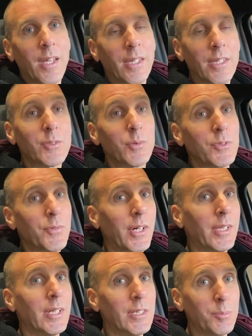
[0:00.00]
And this was
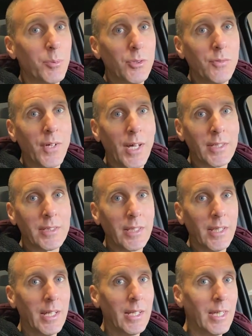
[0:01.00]
finally his proof as the
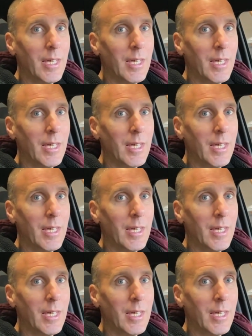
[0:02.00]
lane